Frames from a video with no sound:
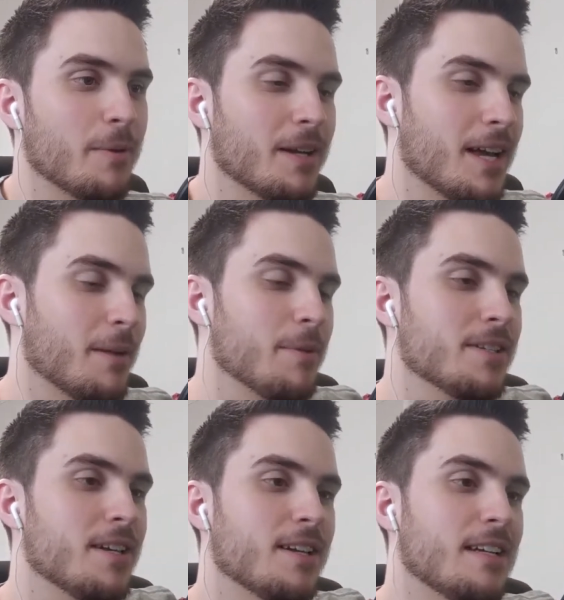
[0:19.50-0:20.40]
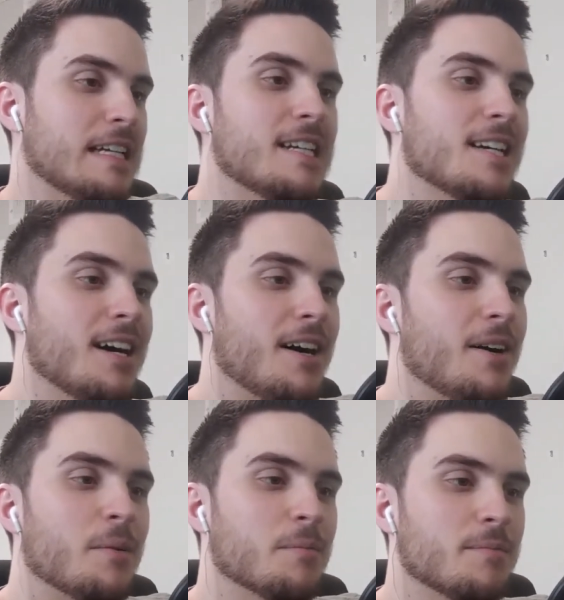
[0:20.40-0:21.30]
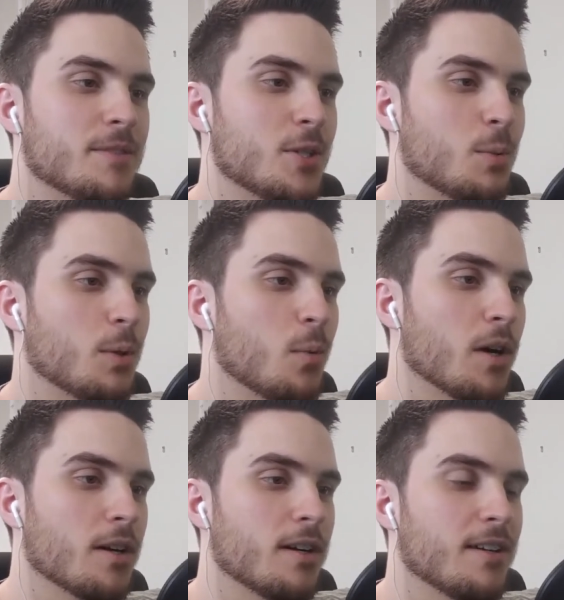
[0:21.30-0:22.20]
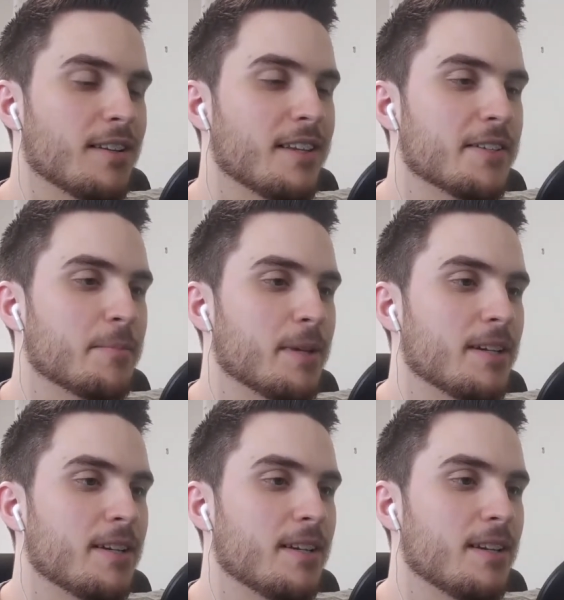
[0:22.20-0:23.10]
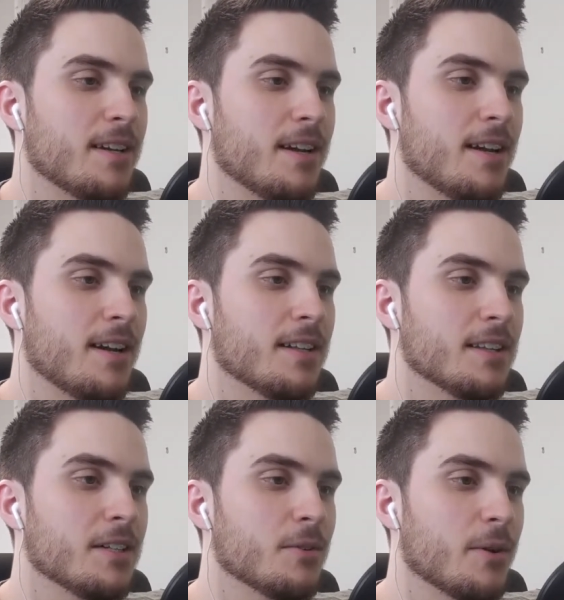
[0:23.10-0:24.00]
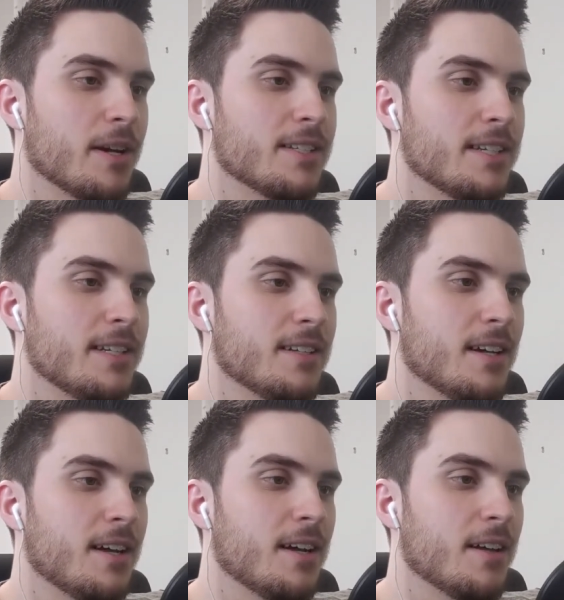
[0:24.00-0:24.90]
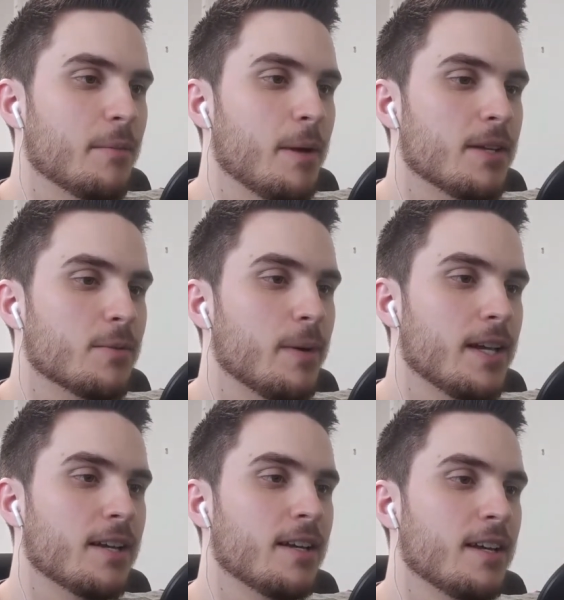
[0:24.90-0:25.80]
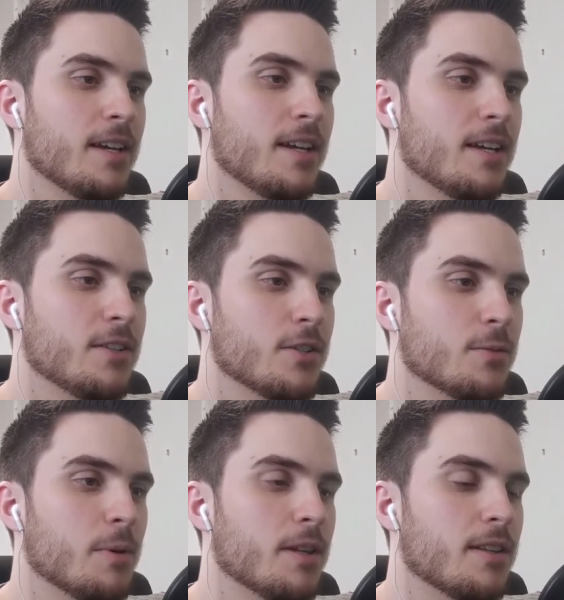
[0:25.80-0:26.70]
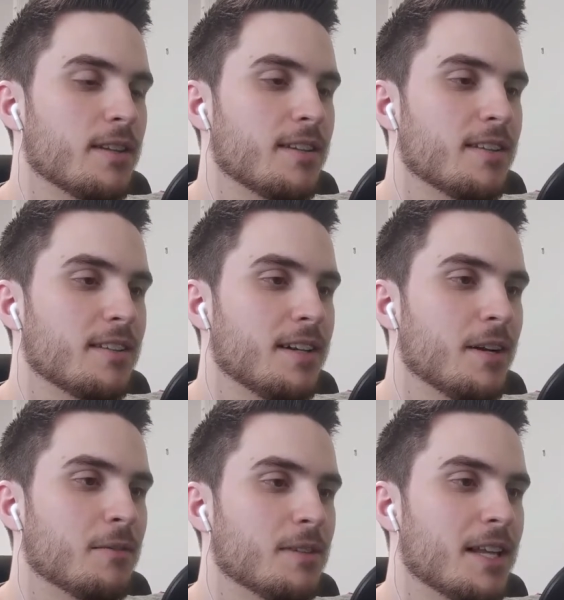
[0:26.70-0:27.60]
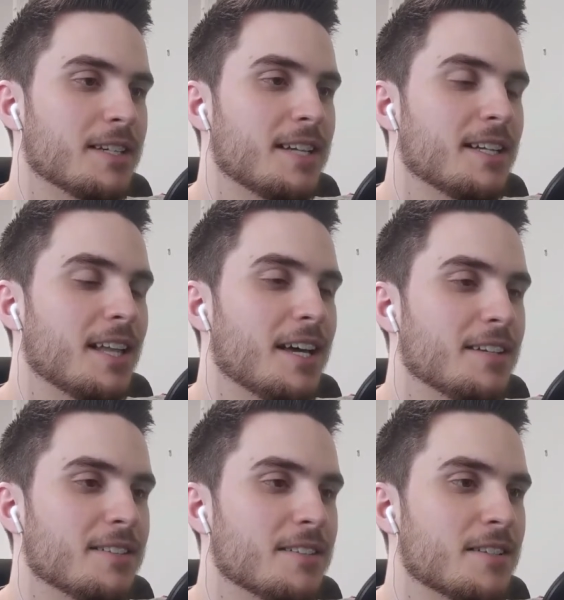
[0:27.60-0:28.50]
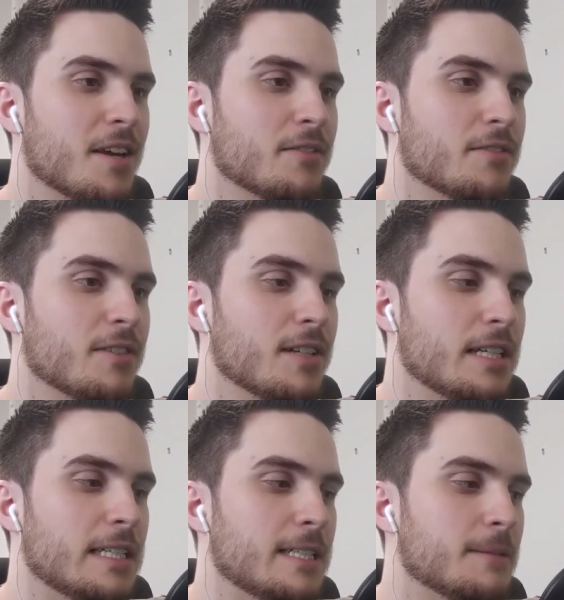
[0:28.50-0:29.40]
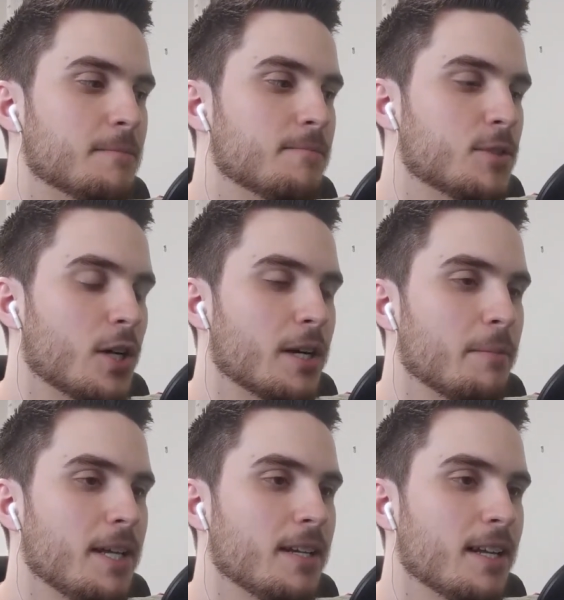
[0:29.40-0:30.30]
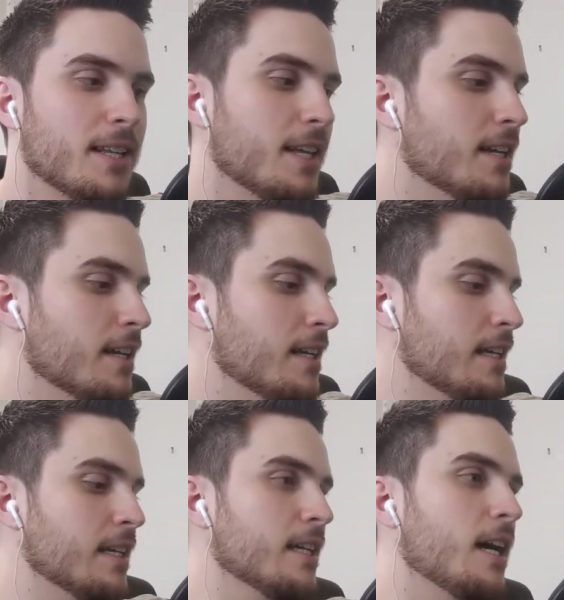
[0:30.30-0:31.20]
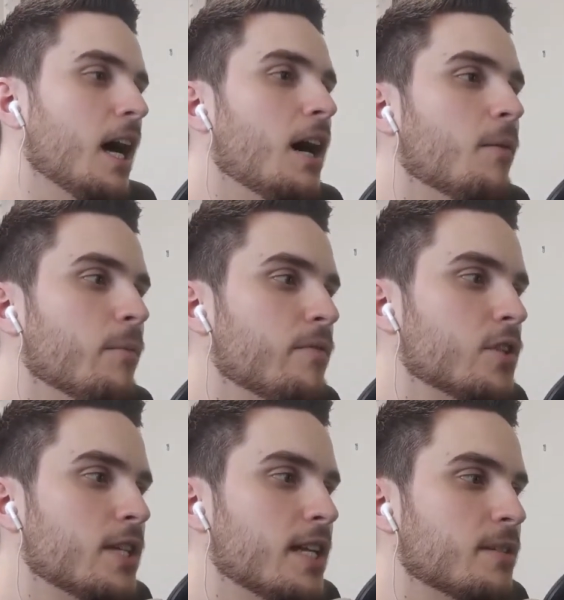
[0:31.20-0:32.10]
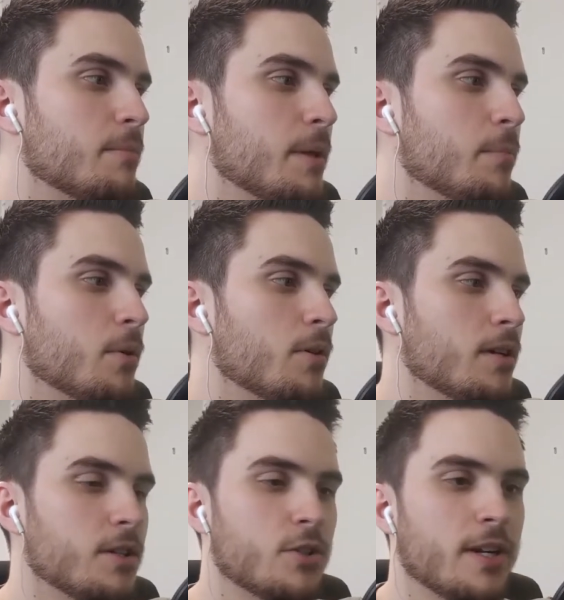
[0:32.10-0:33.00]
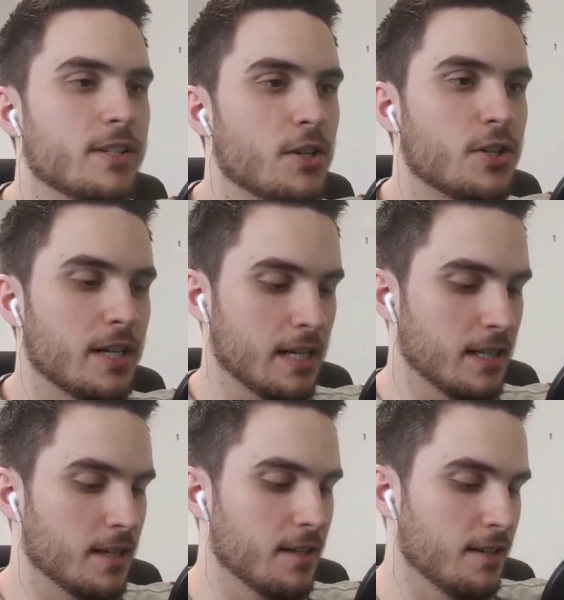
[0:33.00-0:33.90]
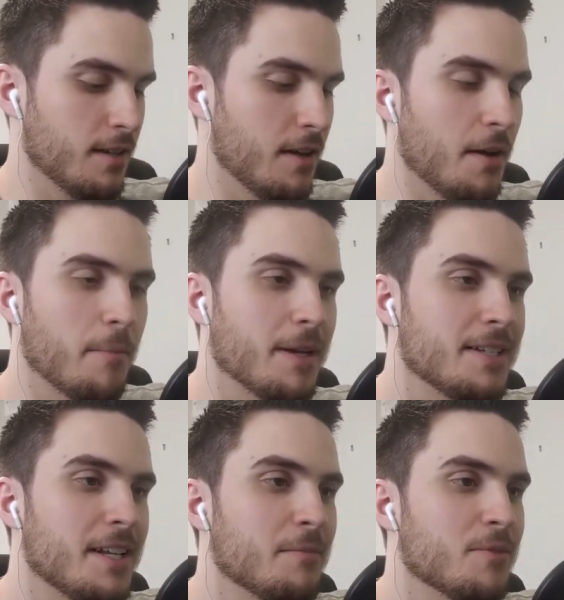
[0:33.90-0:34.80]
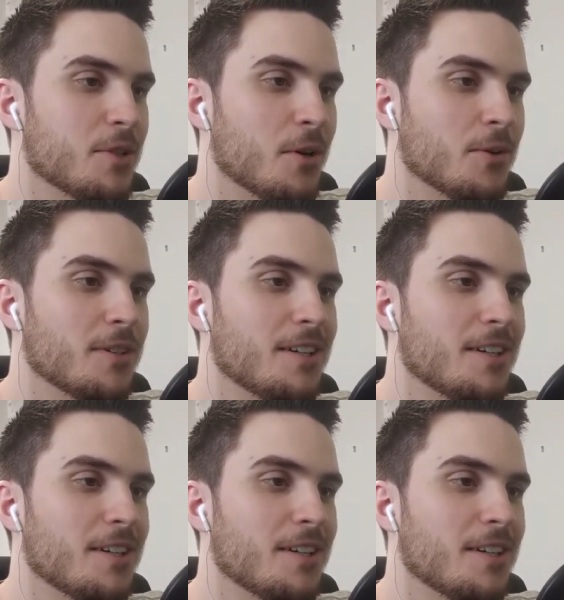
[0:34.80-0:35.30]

but kind of busy. Just with work, things have been a little crazy the past week, just with a lot of deadlines and stuff trying to meet. And then we've just had some people transitioning in my team. So,